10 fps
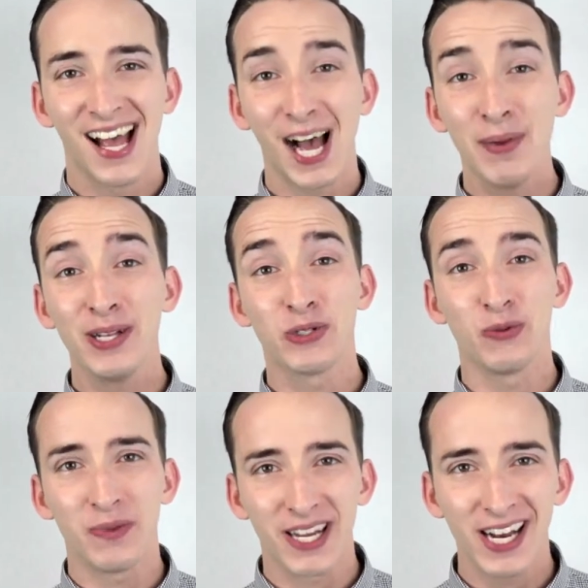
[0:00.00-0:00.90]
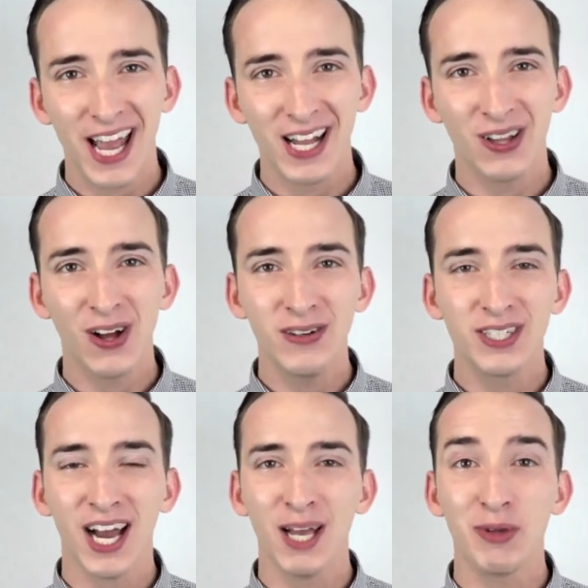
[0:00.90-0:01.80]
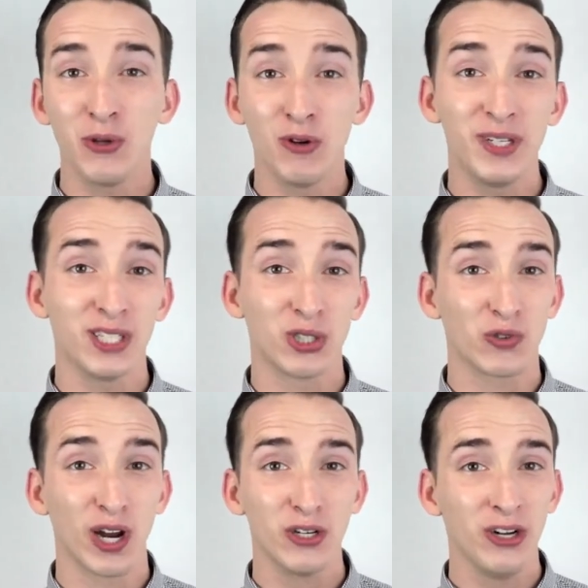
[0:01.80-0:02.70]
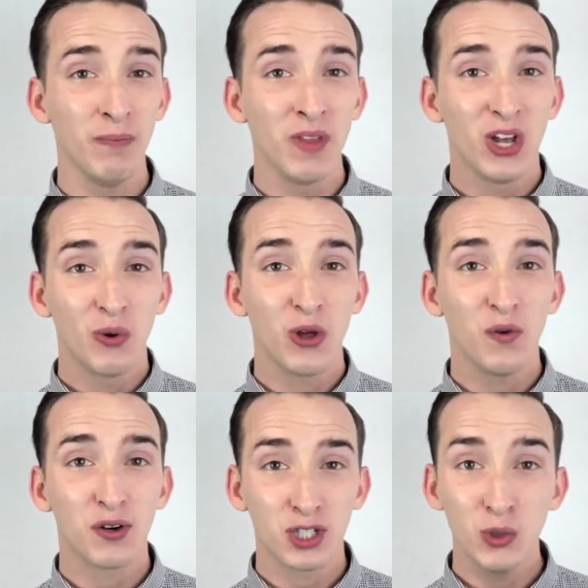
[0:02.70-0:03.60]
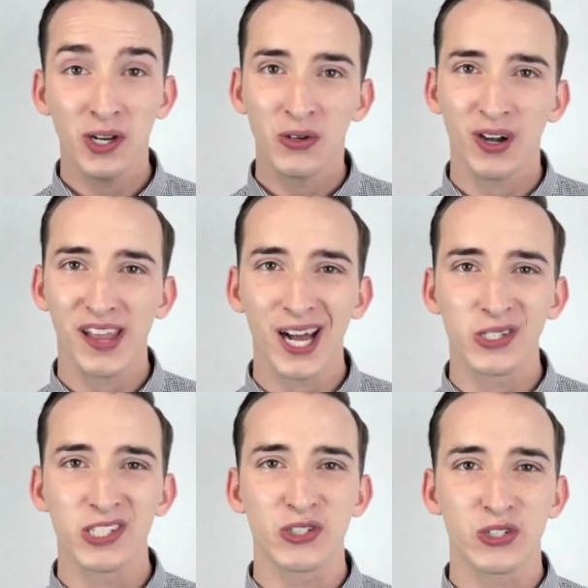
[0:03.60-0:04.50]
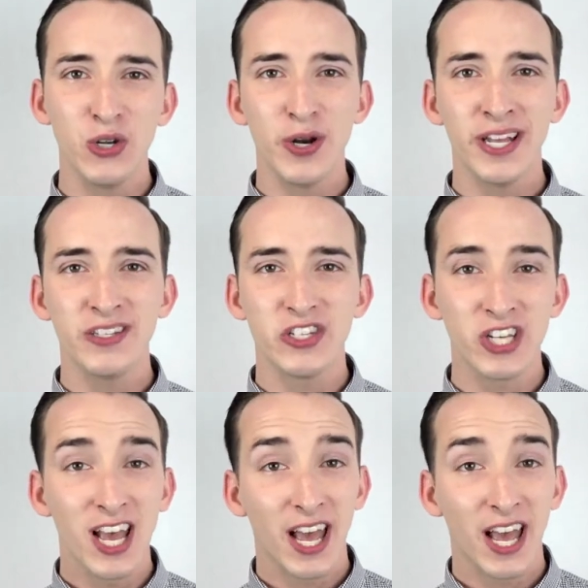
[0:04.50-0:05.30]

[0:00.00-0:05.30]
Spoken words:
I'm Andrew Mead, a longtime Udemy instructor with over 200,000 students,